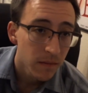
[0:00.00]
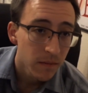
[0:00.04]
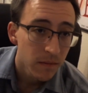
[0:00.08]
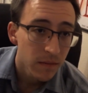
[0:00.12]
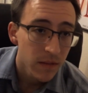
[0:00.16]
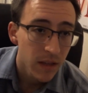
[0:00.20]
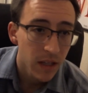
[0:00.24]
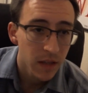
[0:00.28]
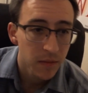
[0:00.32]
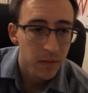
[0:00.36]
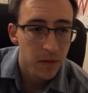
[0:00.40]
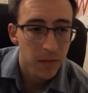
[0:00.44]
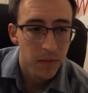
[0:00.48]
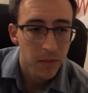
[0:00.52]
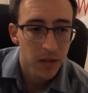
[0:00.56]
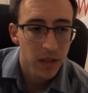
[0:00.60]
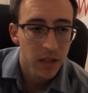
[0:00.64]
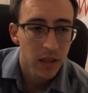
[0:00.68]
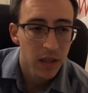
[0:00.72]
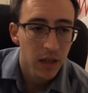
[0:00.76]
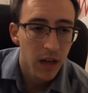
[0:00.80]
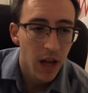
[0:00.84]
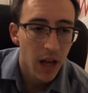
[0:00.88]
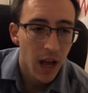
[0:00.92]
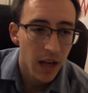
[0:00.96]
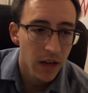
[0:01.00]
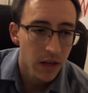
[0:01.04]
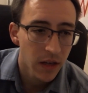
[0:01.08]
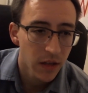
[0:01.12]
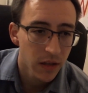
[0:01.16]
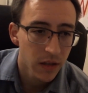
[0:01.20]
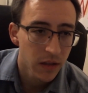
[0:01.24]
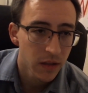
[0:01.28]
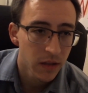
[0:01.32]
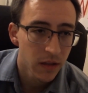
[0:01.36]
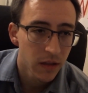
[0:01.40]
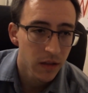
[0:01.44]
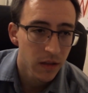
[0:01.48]
That's pretty much it. I
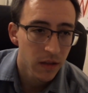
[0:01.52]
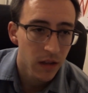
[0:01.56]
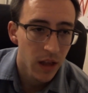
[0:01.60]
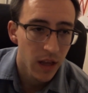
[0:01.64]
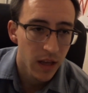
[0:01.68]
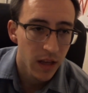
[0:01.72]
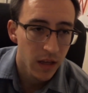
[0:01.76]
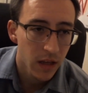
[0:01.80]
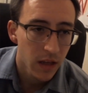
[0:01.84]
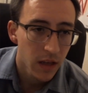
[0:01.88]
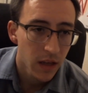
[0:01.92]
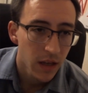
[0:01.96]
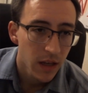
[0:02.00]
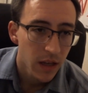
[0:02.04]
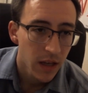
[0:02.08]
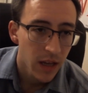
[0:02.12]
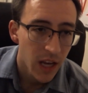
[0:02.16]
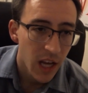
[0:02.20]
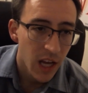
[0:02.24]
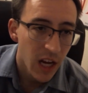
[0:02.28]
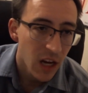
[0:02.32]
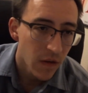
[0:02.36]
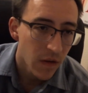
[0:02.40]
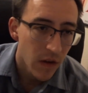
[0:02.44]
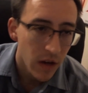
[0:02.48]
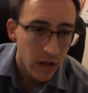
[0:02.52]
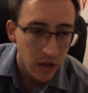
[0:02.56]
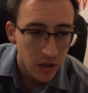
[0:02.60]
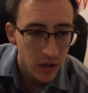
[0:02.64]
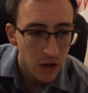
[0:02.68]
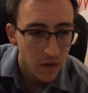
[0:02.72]
just like Intervention